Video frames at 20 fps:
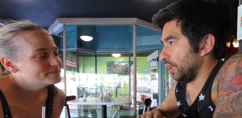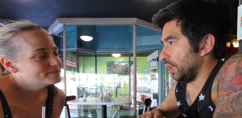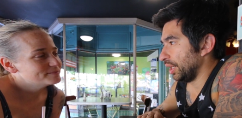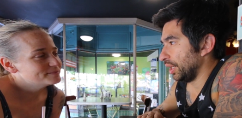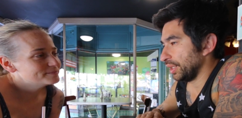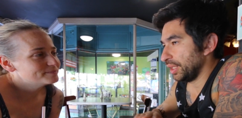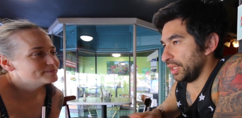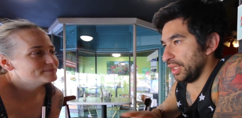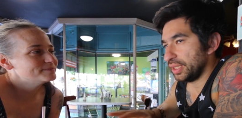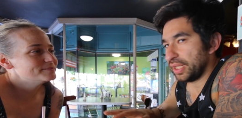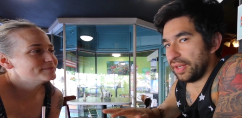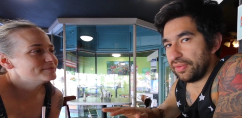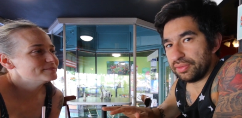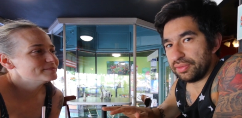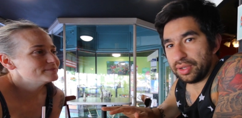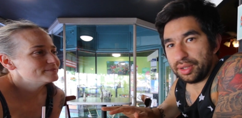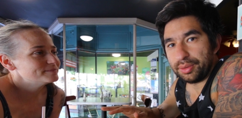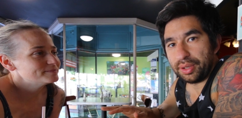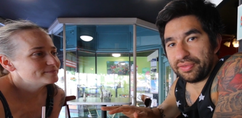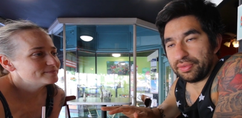Speaker 1: our kids
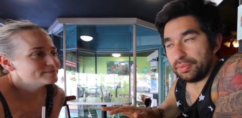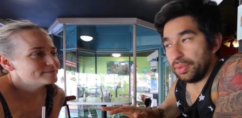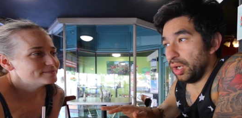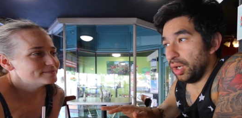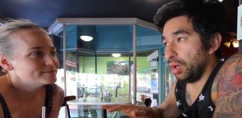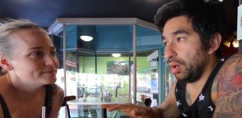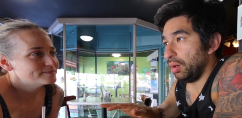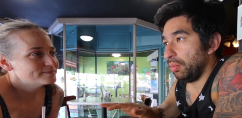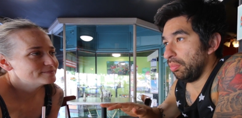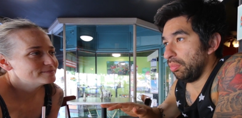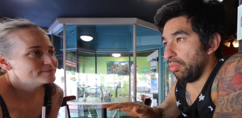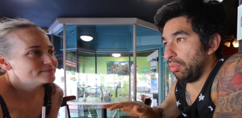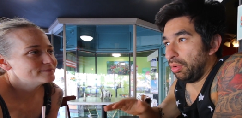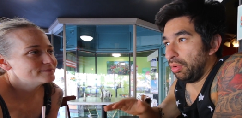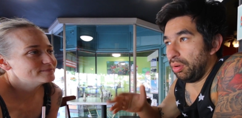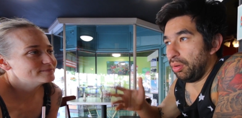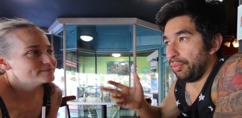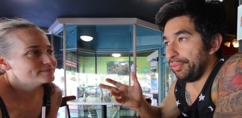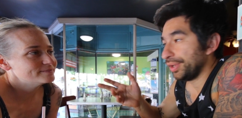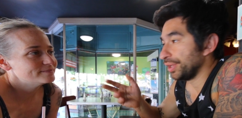haven't run away from home,
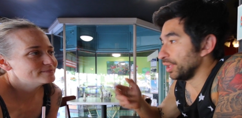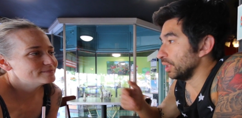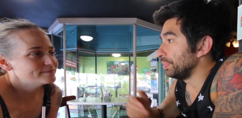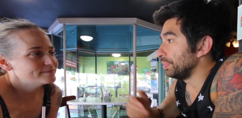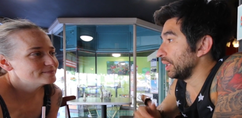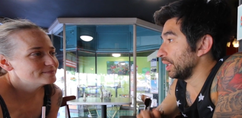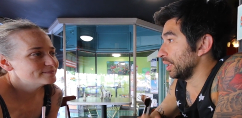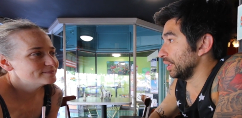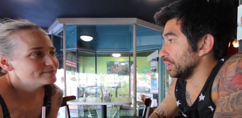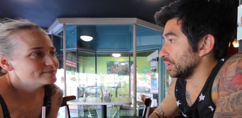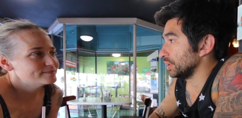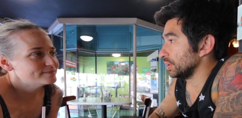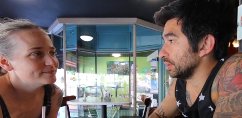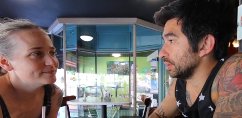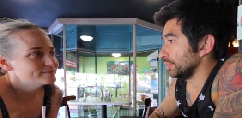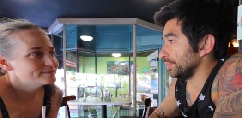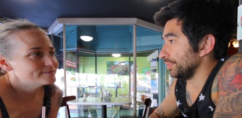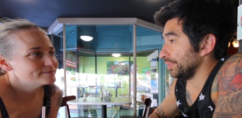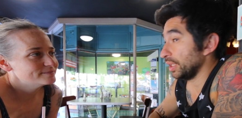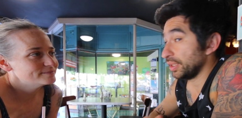we're good
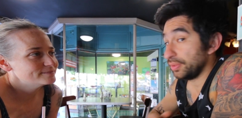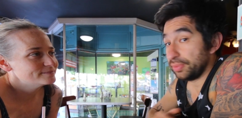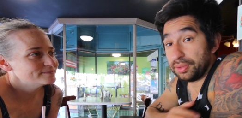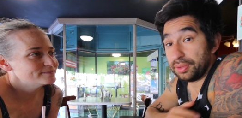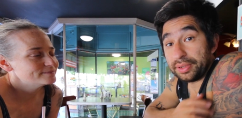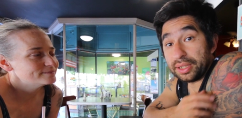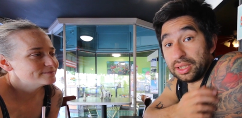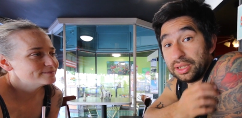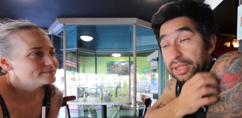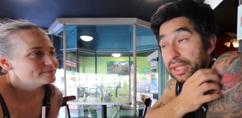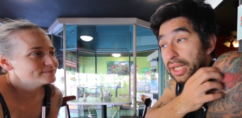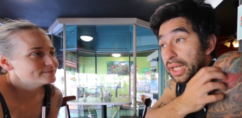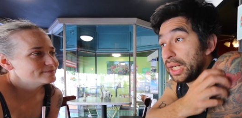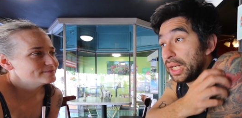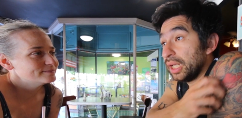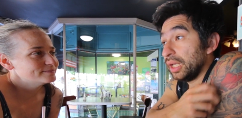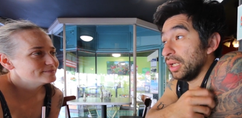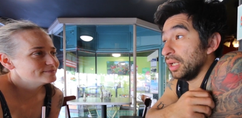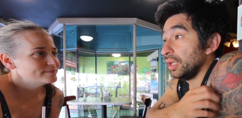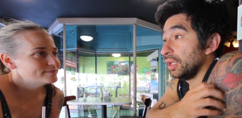parents. That's one way to look
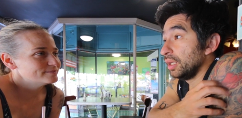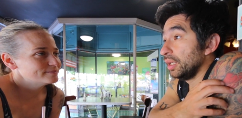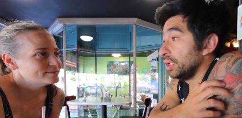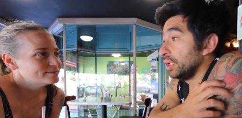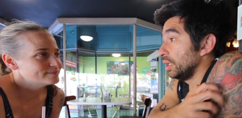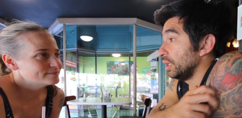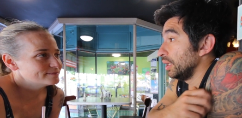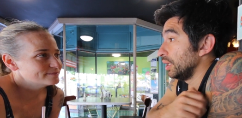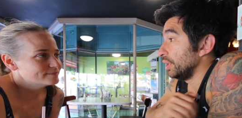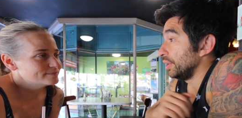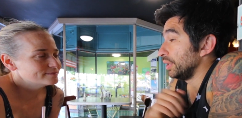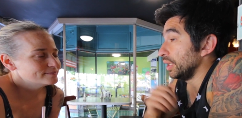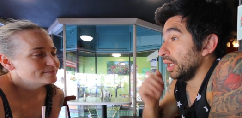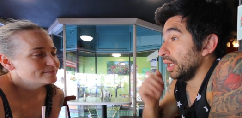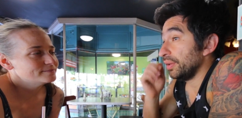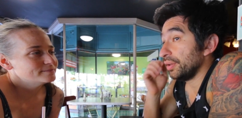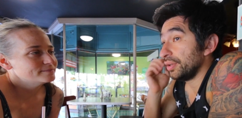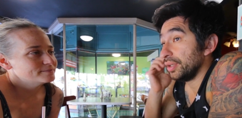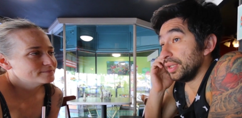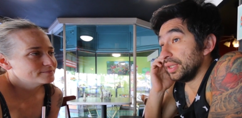at it.
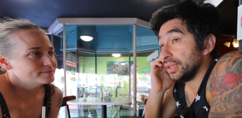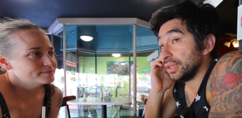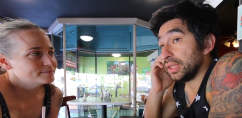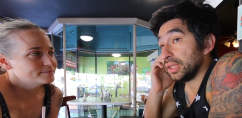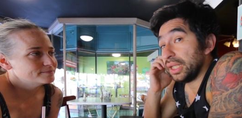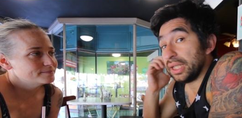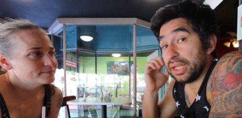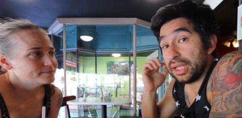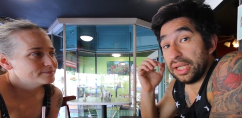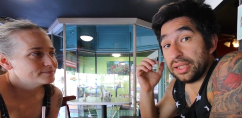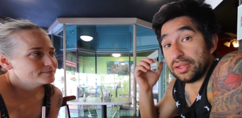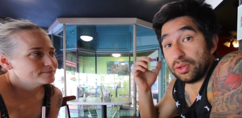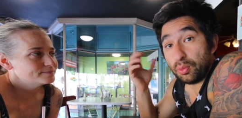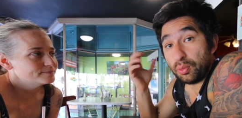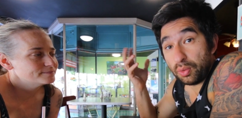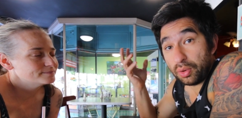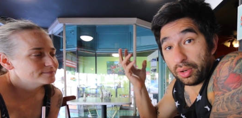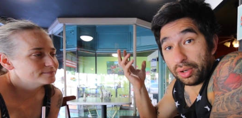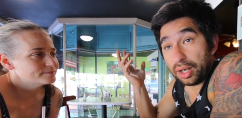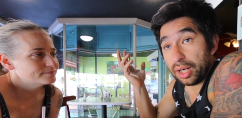The other is like it's a
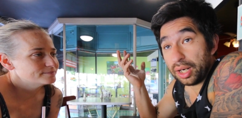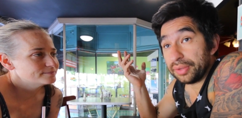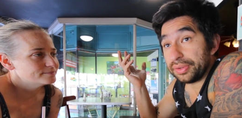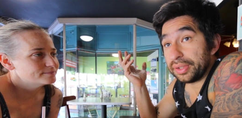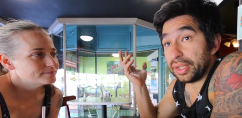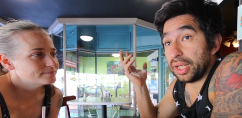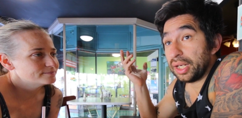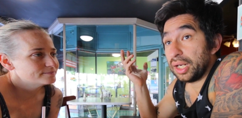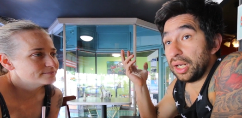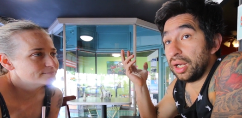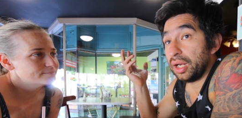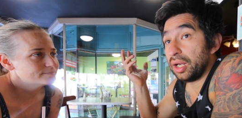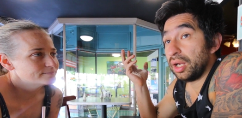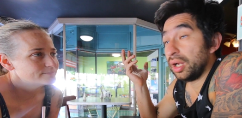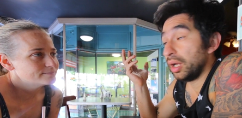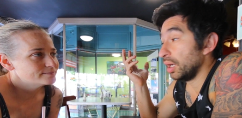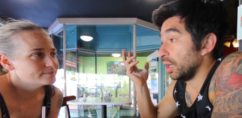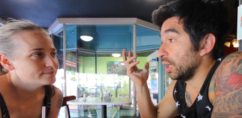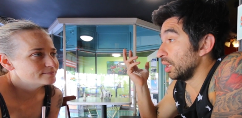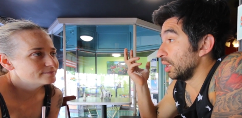war out there.
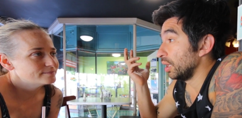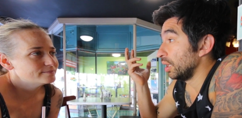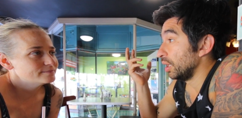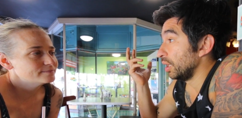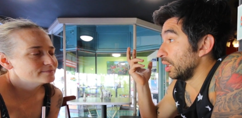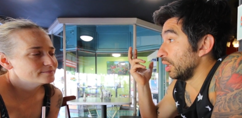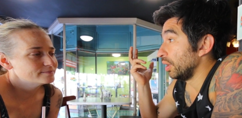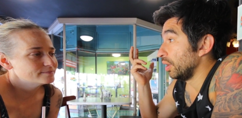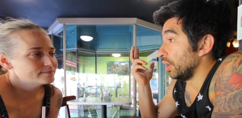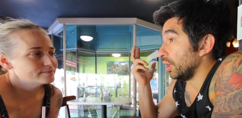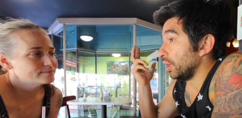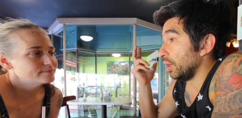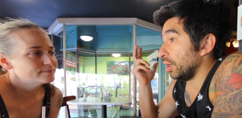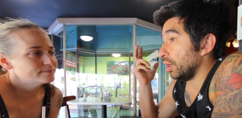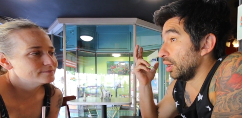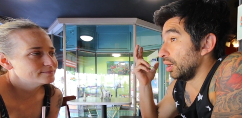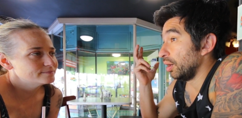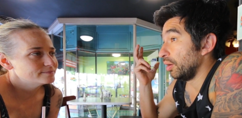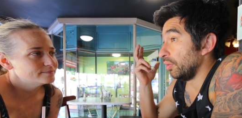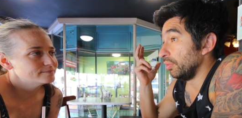
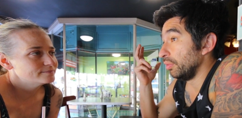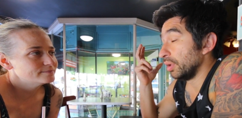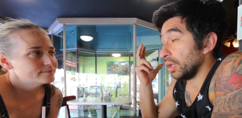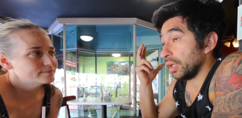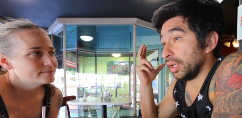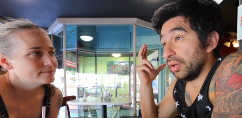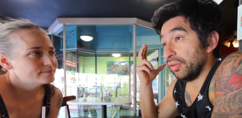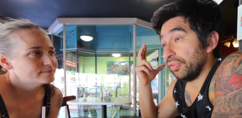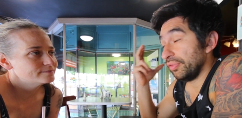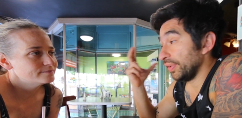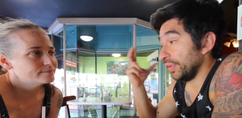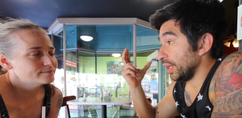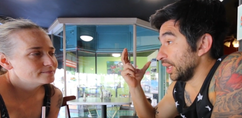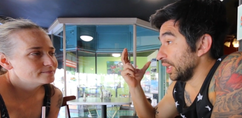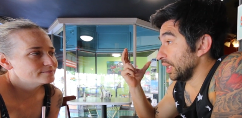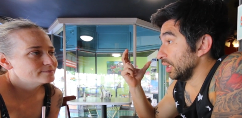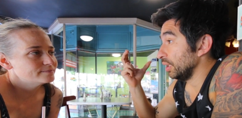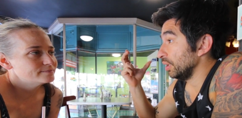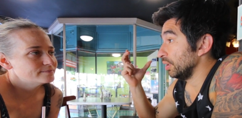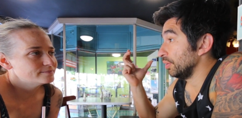We're gonna
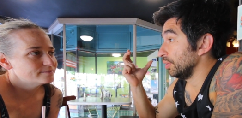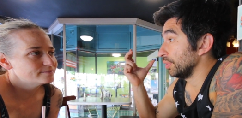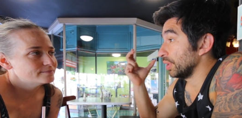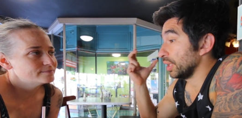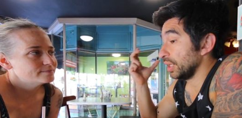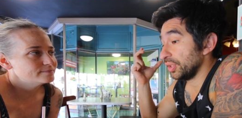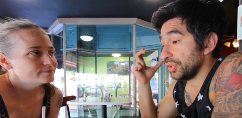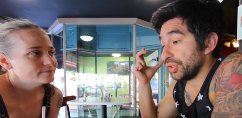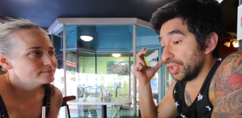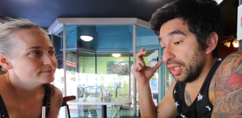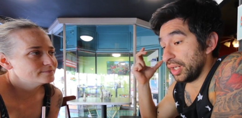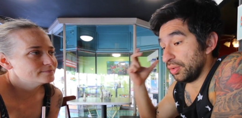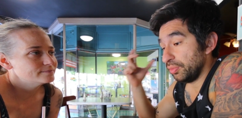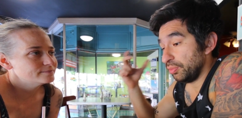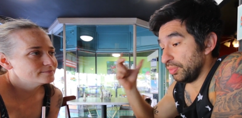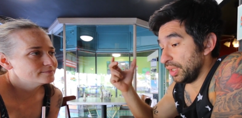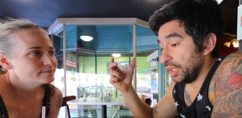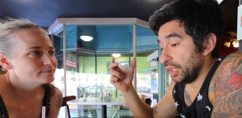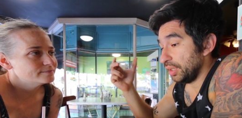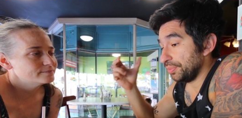fight. We're gonna try
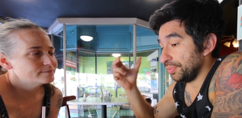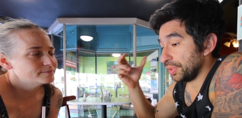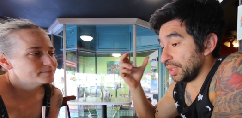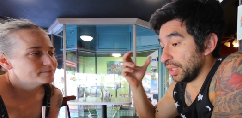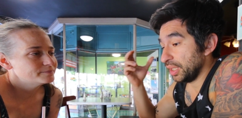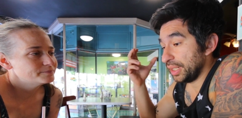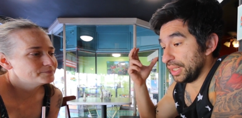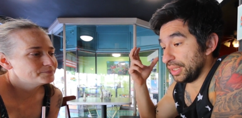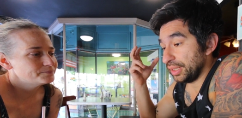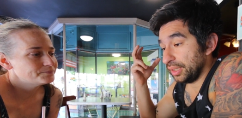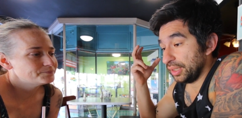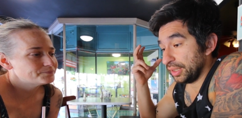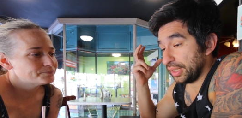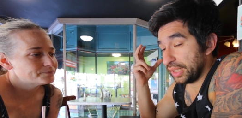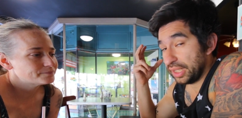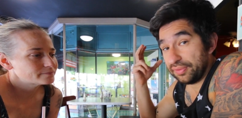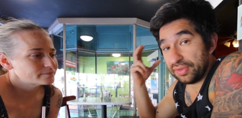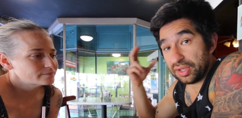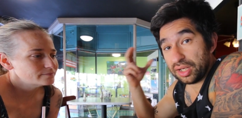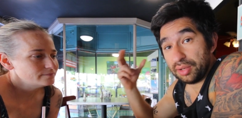and win. We're gonna
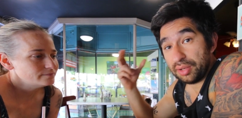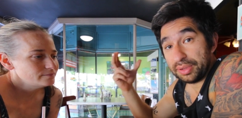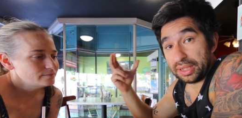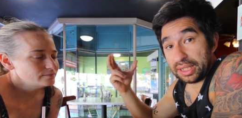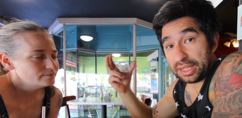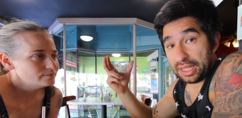give it all we